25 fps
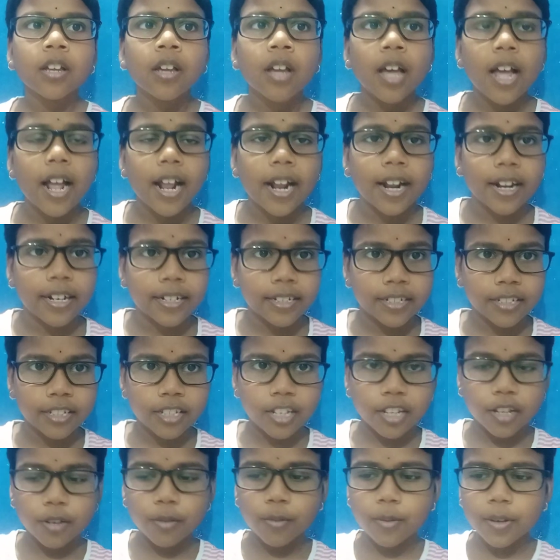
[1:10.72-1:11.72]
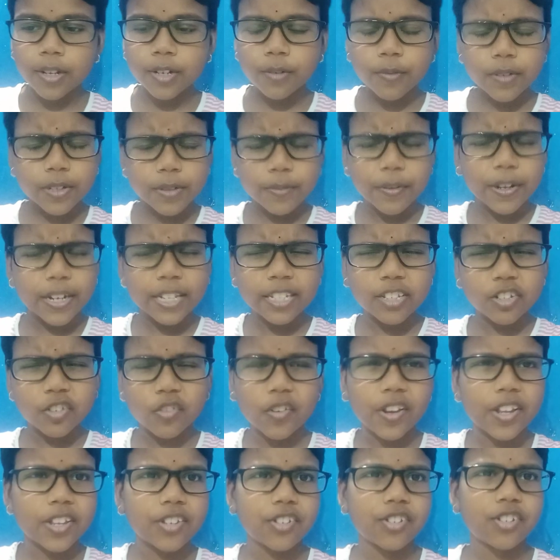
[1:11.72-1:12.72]
and it was very
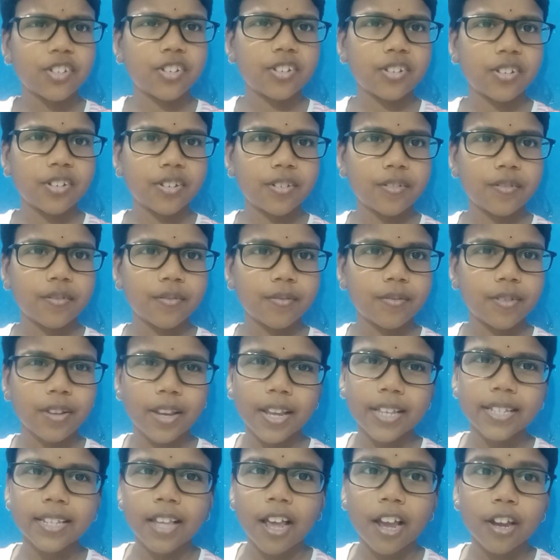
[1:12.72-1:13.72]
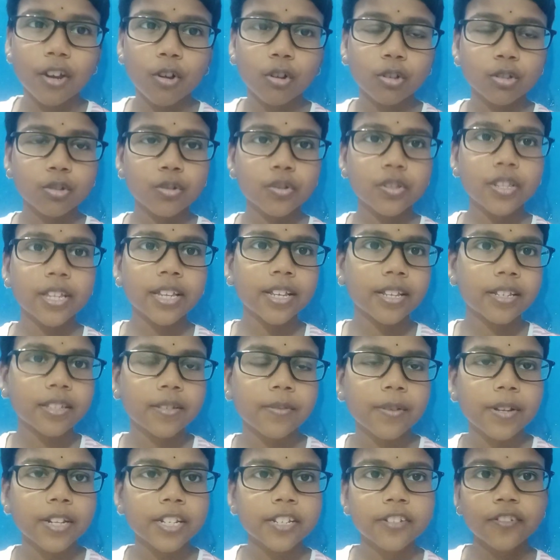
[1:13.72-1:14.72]
strange. Yes, I also think it's
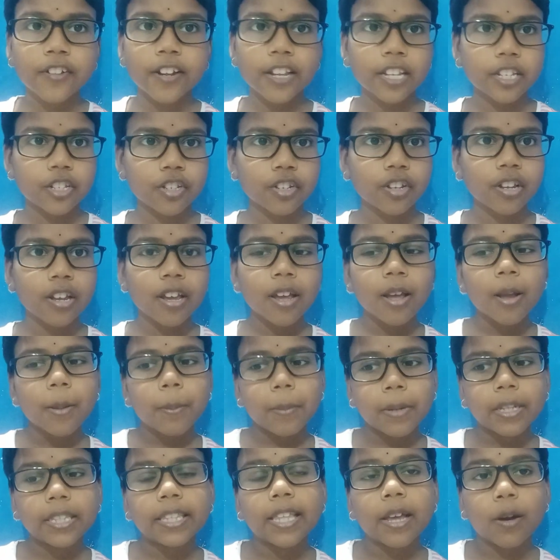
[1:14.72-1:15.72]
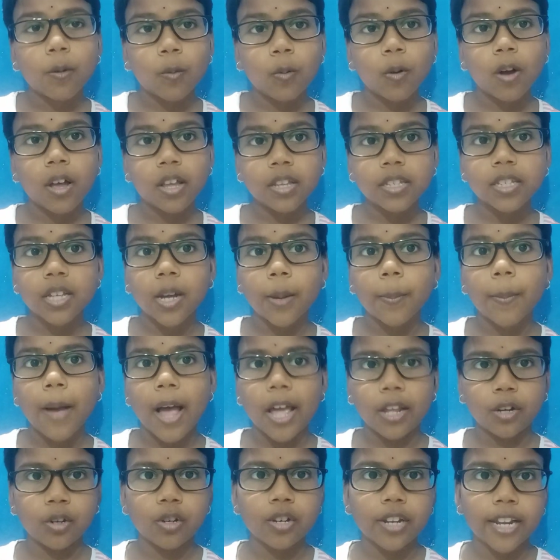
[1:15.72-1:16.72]
very strange. But there was a
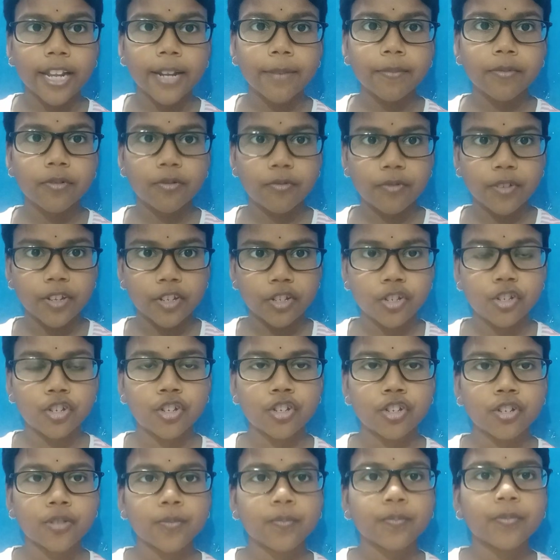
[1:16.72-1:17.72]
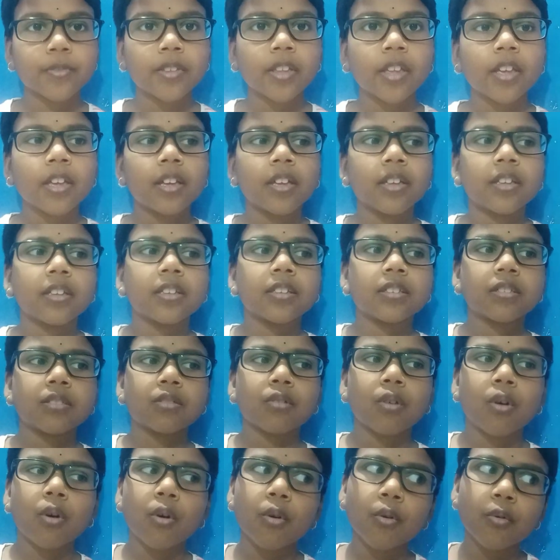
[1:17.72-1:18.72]
man named Fish.
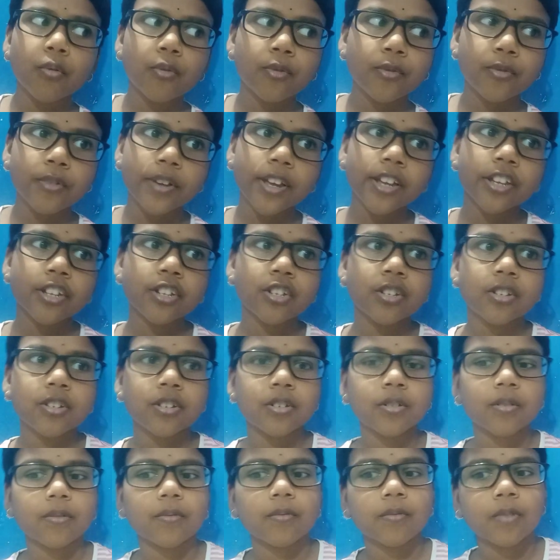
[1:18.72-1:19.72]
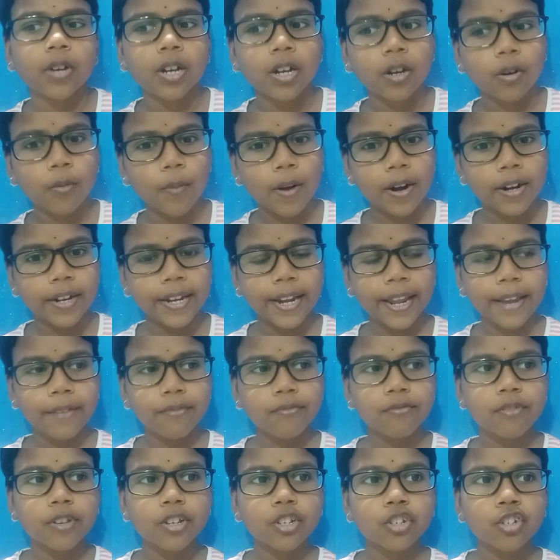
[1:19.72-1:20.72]
So one day
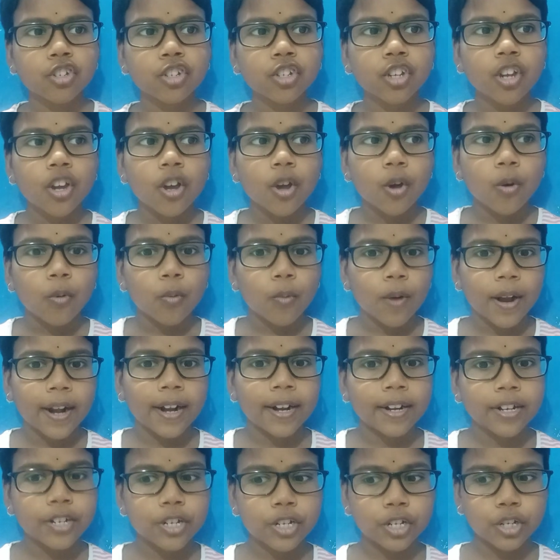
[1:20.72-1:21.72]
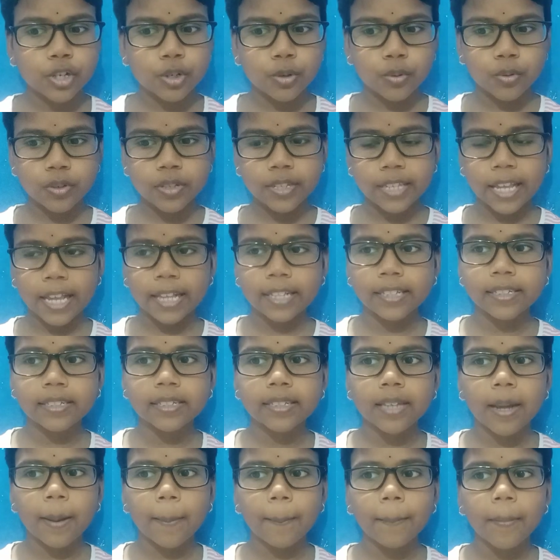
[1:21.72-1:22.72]
Fish went to sell
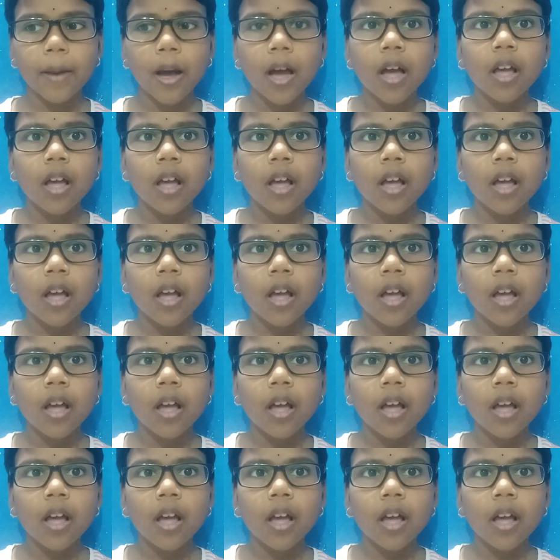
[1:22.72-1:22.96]
some